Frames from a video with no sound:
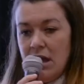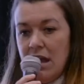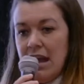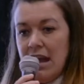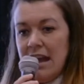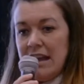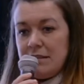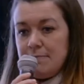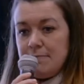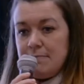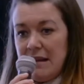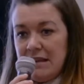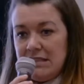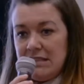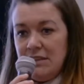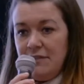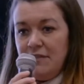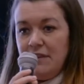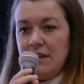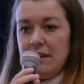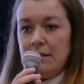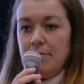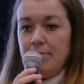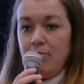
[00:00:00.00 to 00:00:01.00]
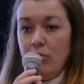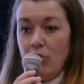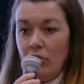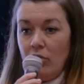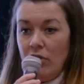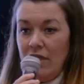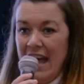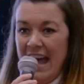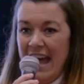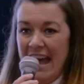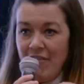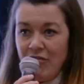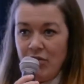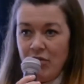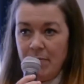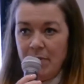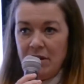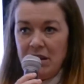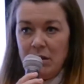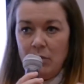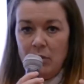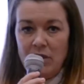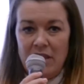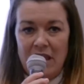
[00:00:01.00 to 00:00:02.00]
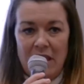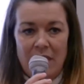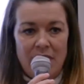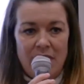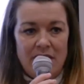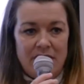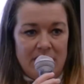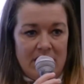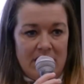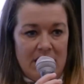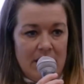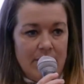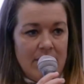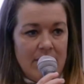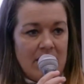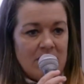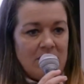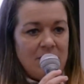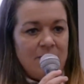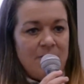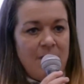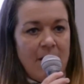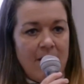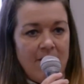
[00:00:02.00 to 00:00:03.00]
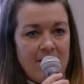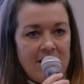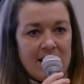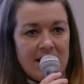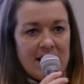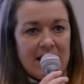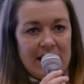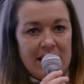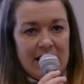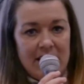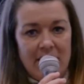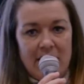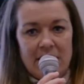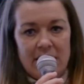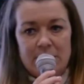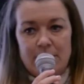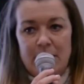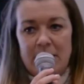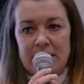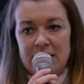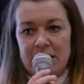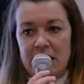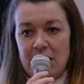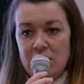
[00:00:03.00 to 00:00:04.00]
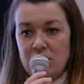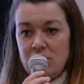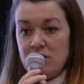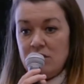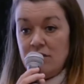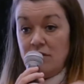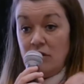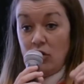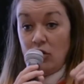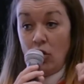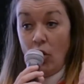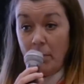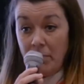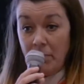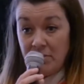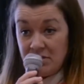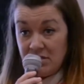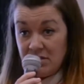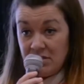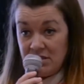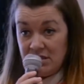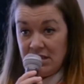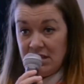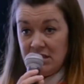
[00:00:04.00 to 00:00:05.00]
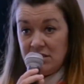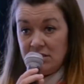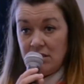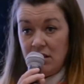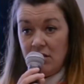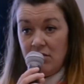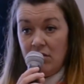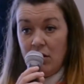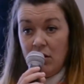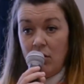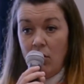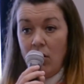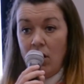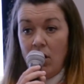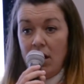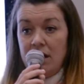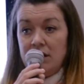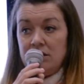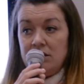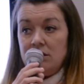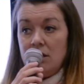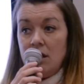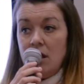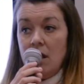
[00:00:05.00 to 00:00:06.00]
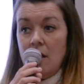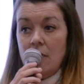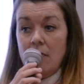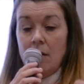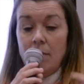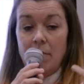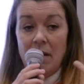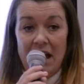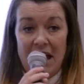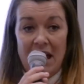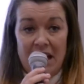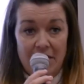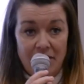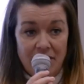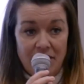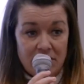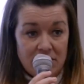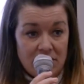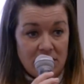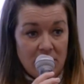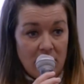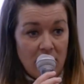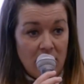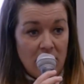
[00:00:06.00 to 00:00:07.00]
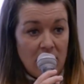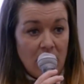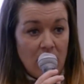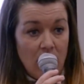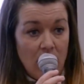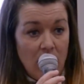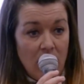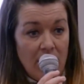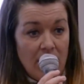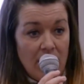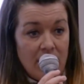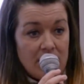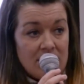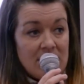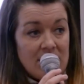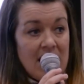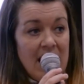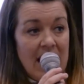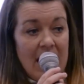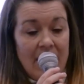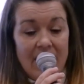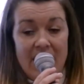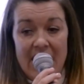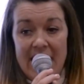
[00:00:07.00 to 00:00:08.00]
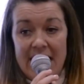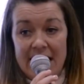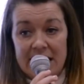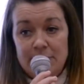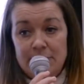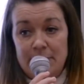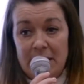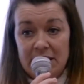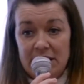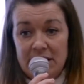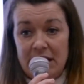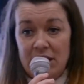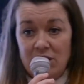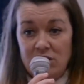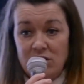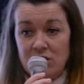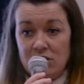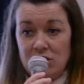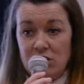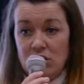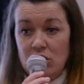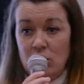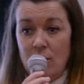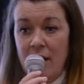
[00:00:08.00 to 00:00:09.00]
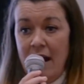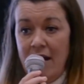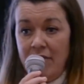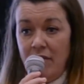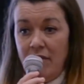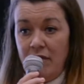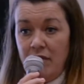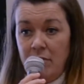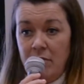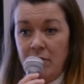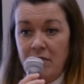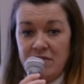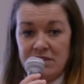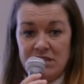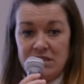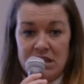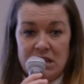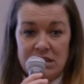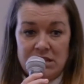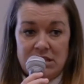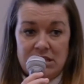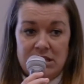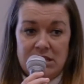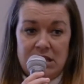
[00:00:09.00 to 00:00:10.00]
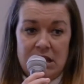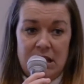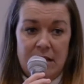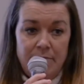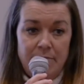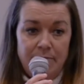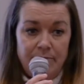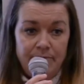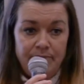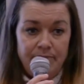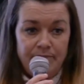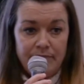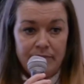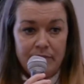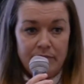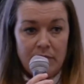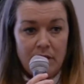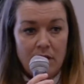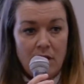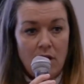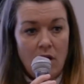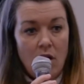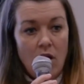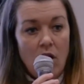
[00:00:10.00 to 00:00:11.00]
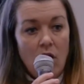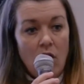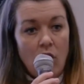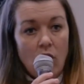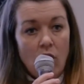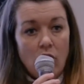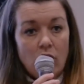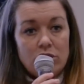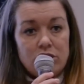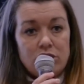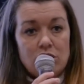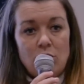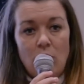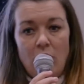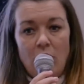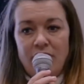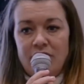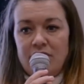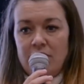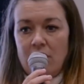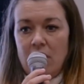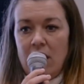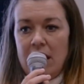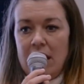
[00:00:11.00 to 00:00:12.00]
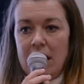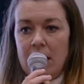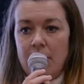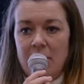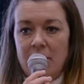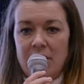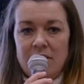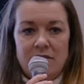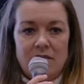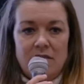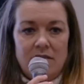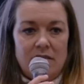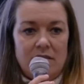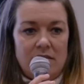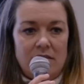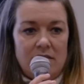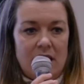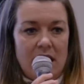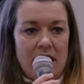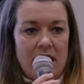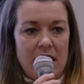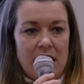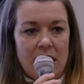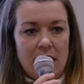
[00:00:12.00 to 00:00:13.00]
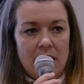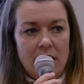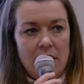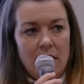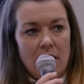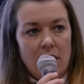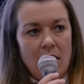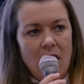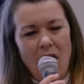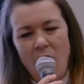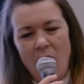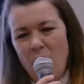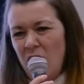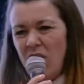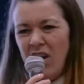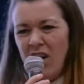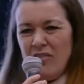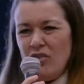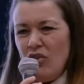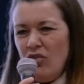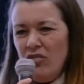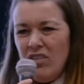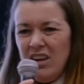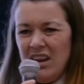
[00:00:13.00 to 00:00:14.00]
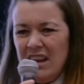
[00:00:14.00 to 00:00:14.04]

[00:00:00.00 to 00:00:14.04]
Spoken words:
It's massively important that everybody within the team has very clear expectations of the competencies that are required, the behaviours that are required, and the expectations that you have of them as a team. All too often I hear businesses saying, oh well, I've got really